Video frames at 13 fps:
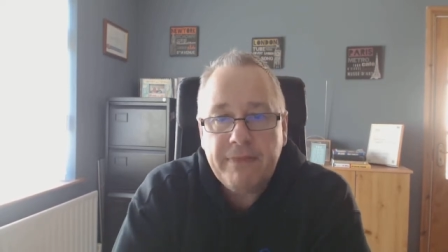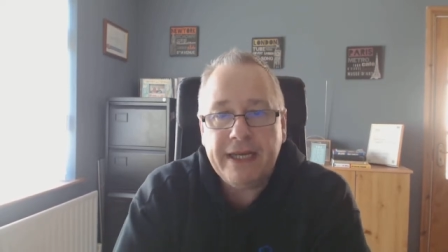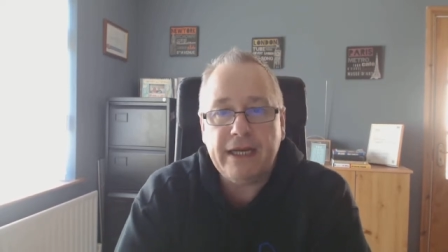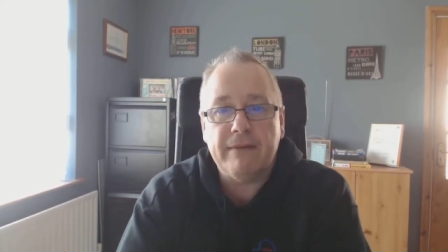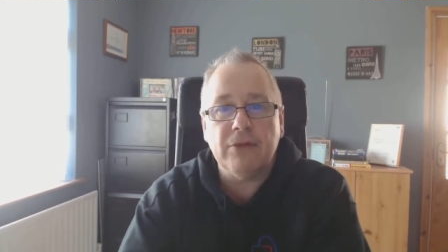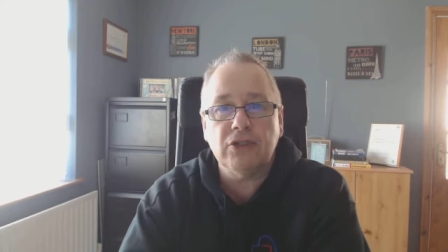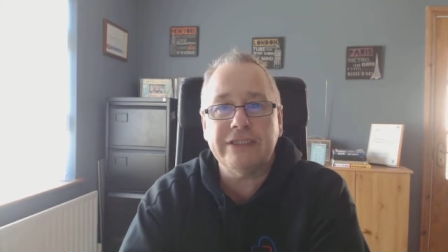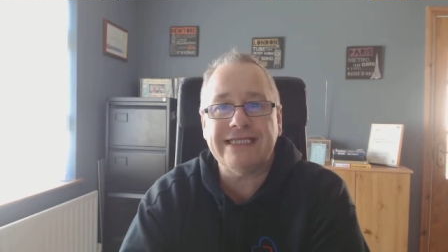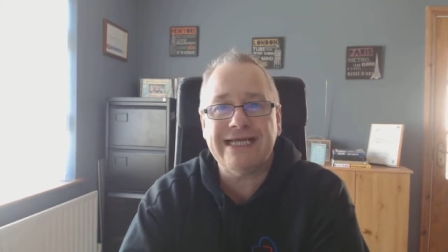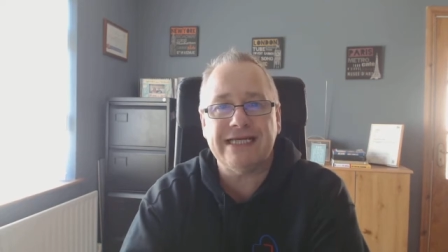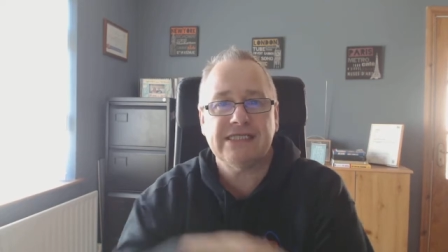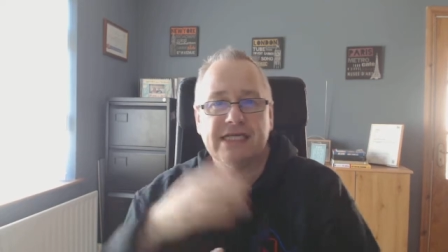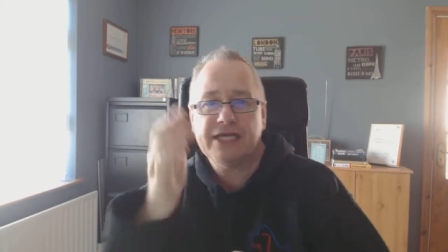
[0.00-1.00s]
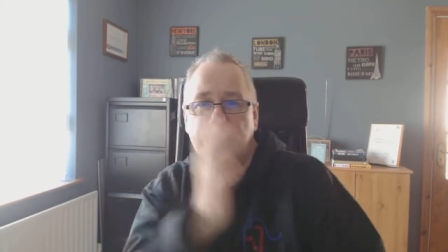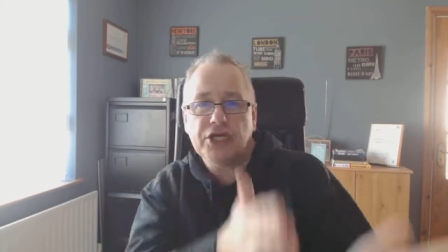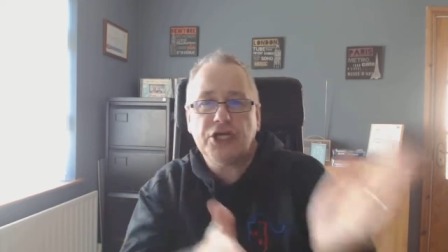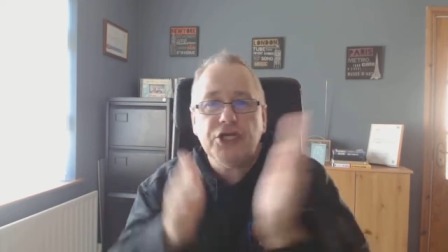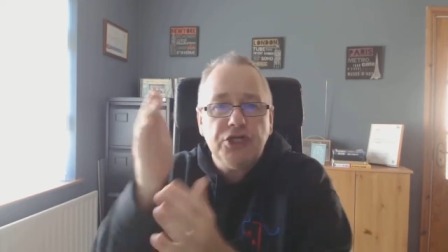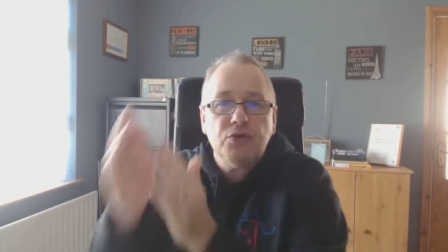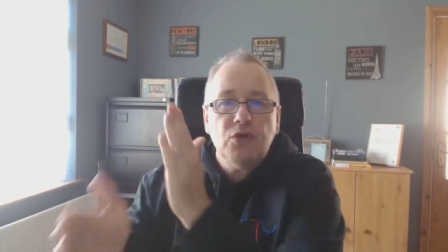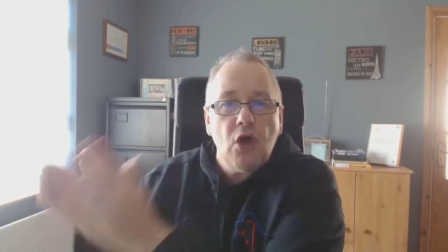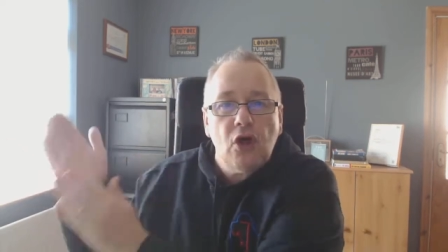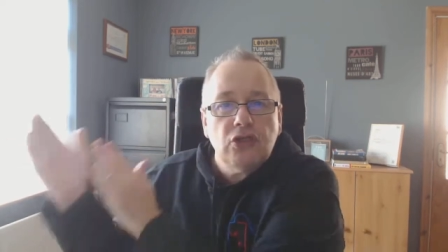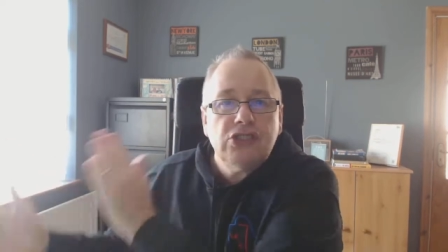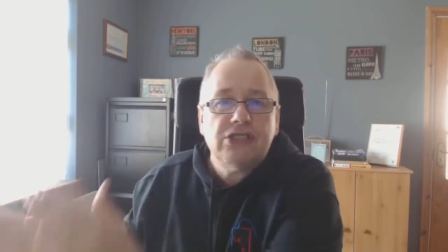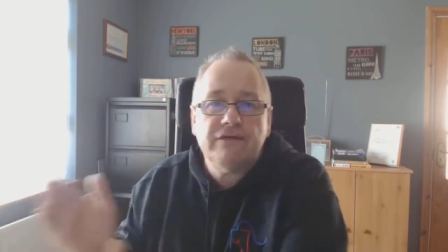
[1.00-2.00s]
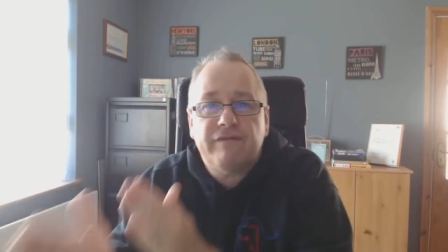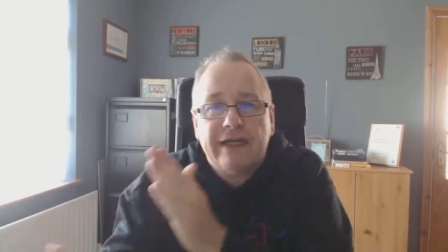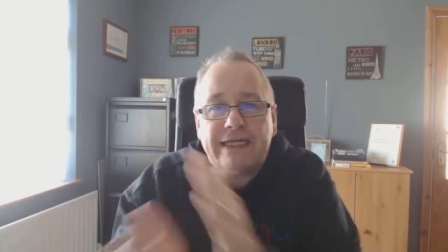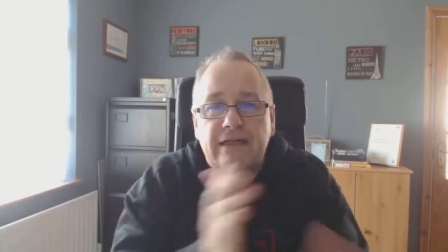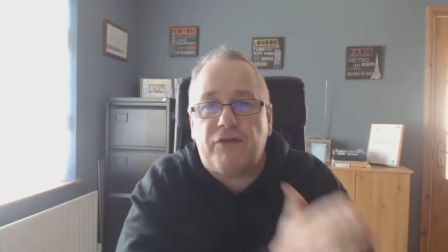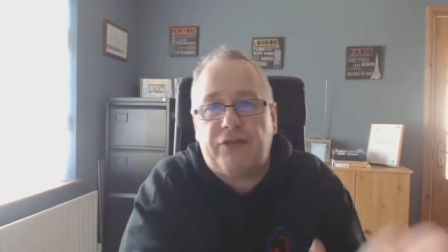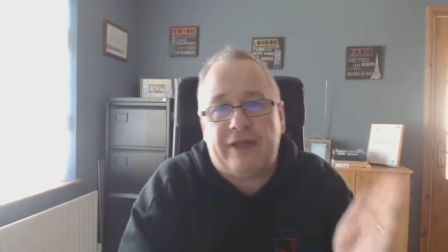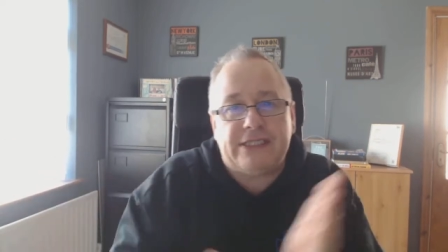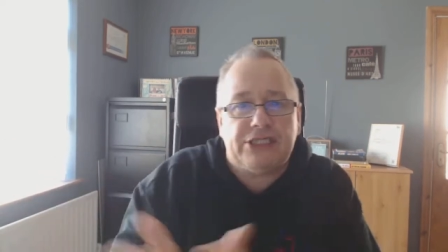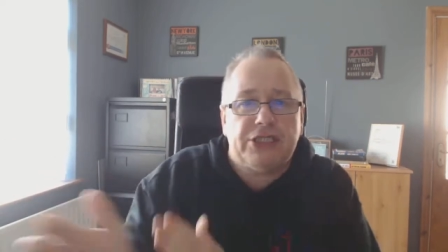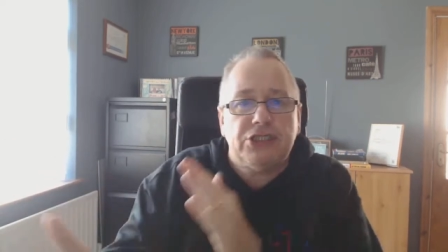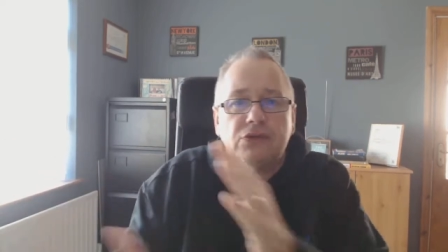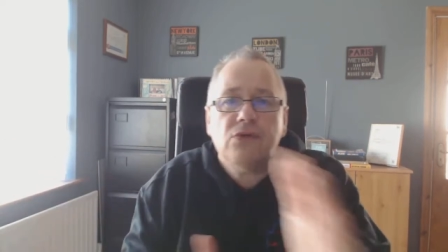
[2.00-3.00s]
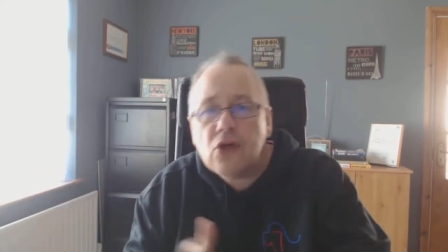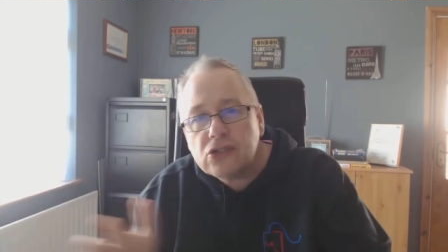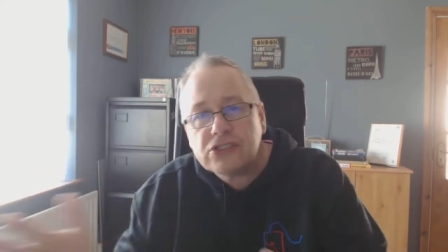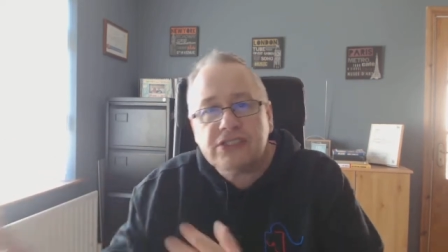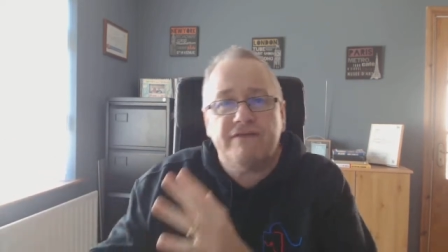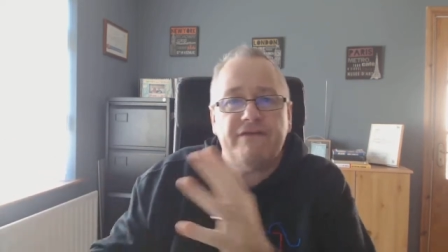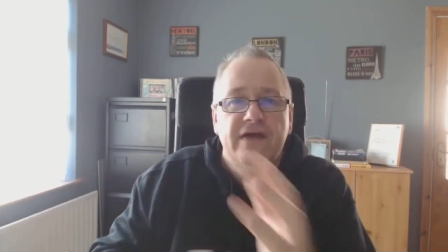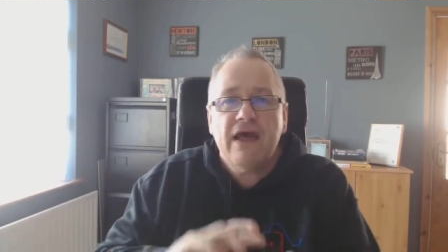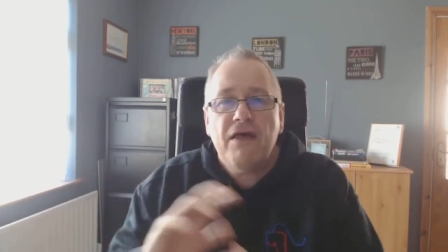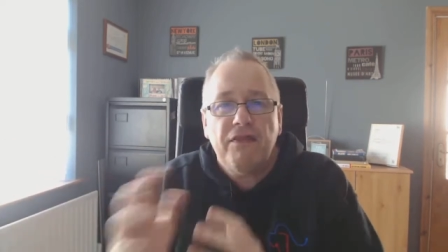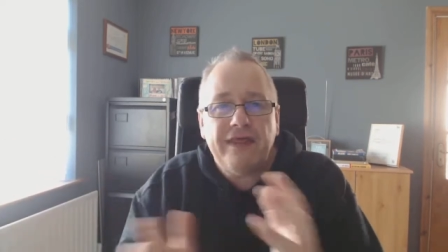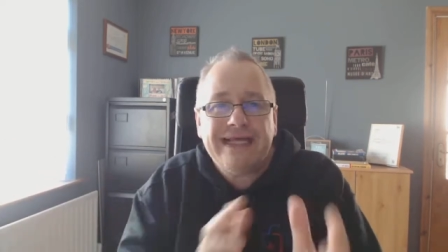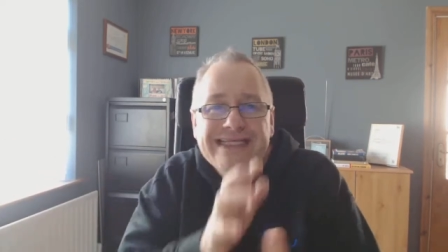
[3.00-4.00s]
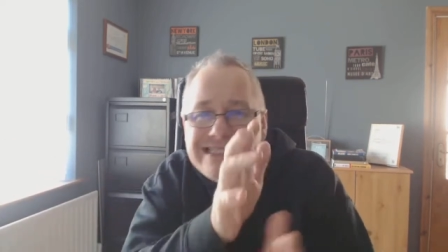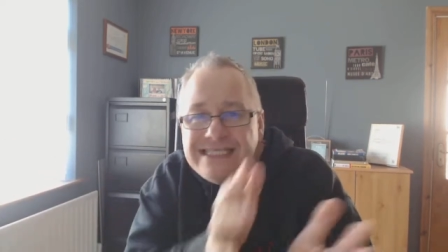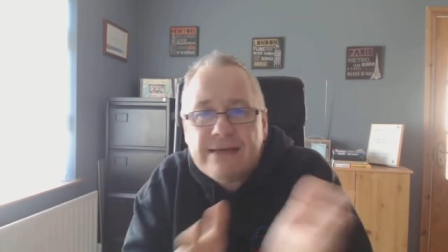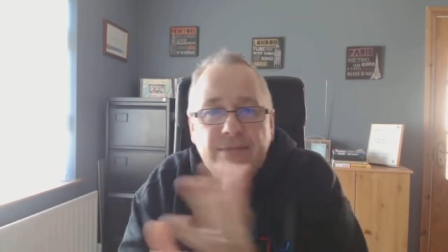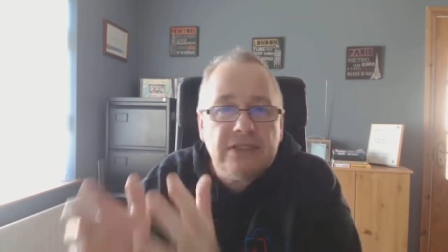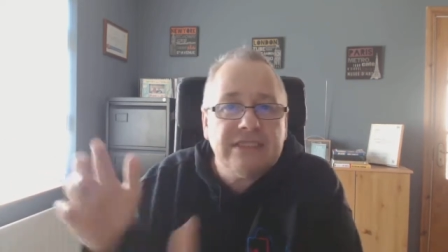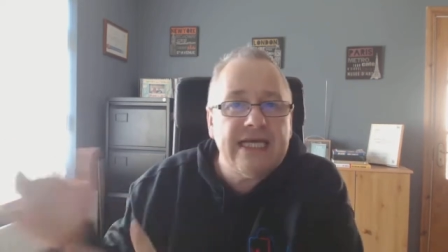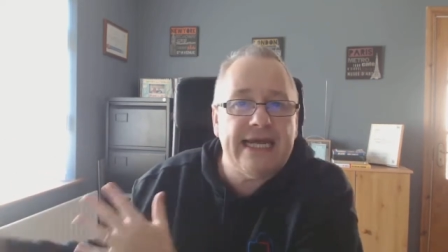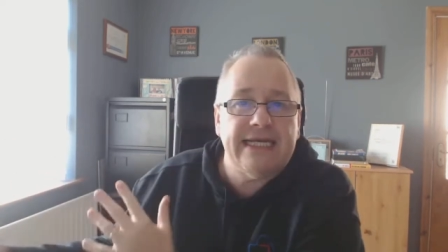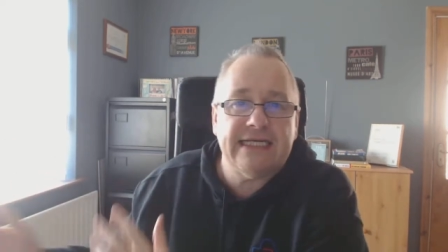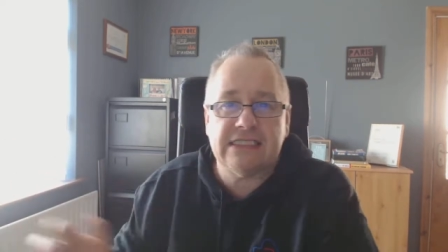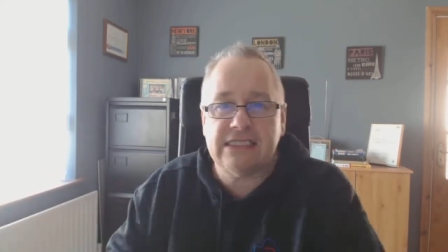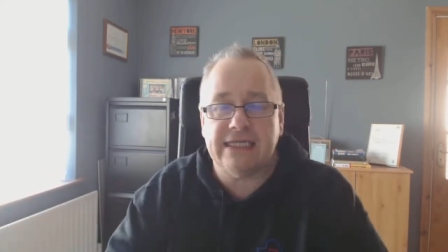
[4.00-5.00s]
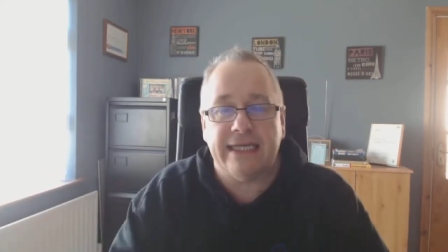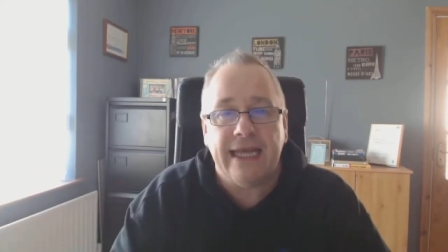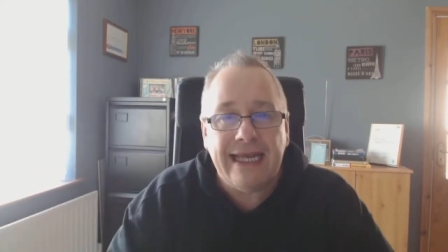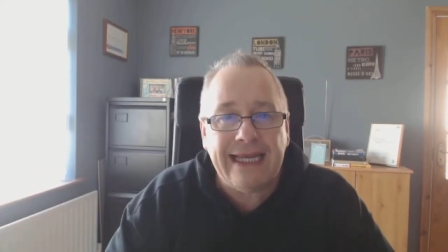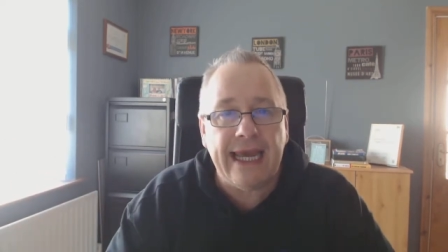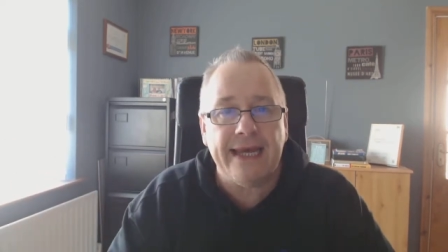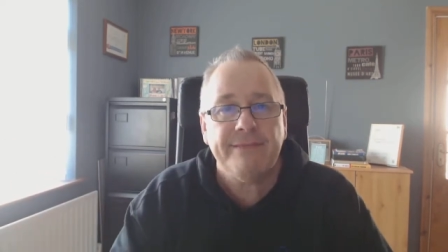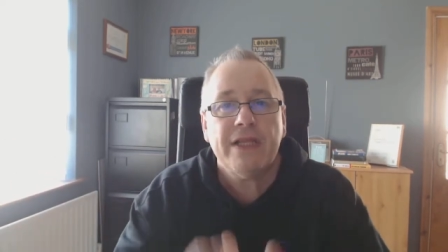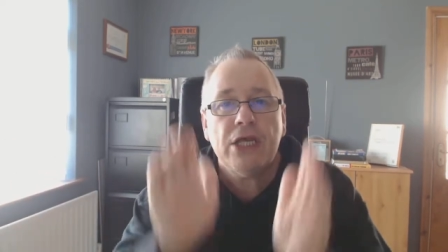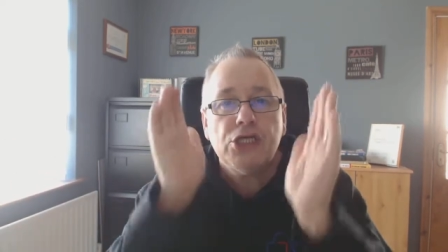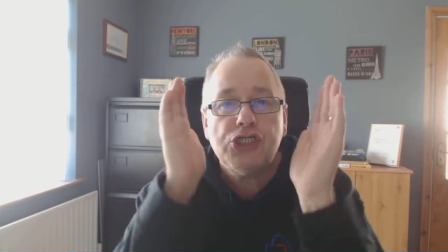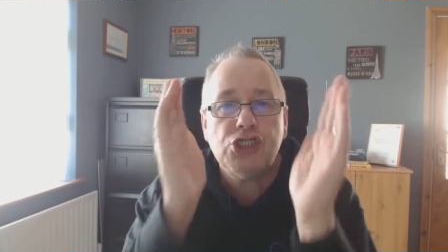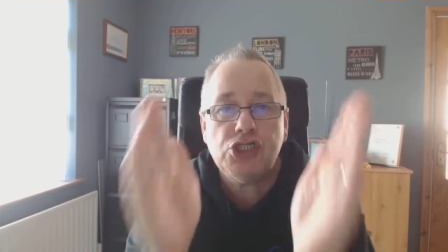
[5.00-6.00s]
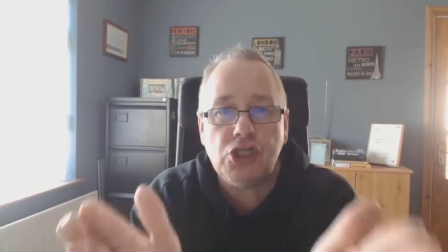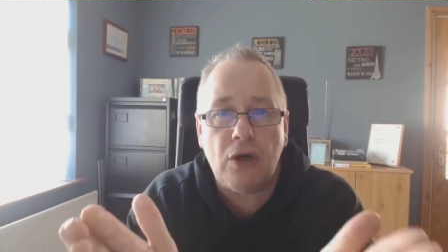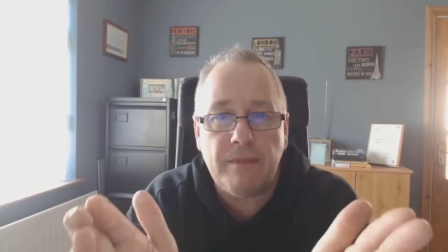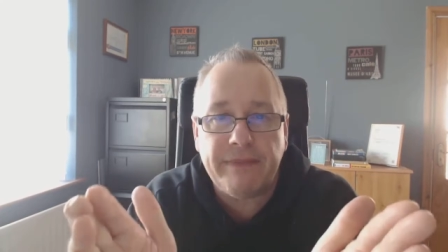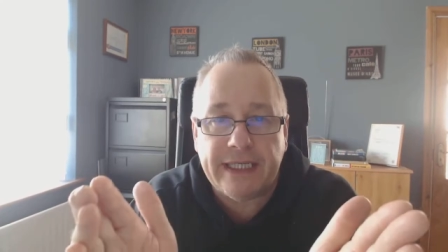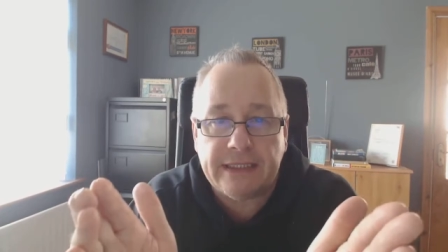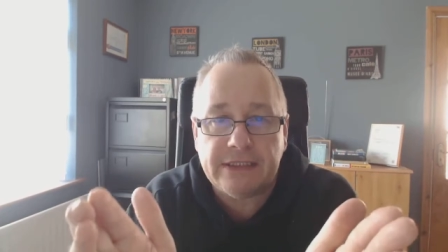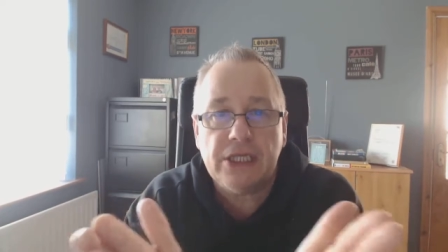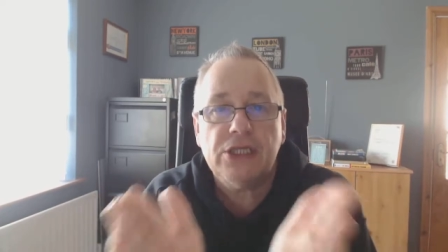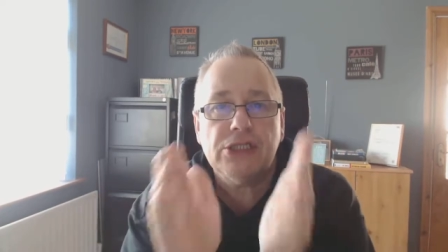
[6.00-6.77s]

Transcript: being a multitasker, you can do lots of little things. You can do lots of things simultaneously. Yeah, stop it.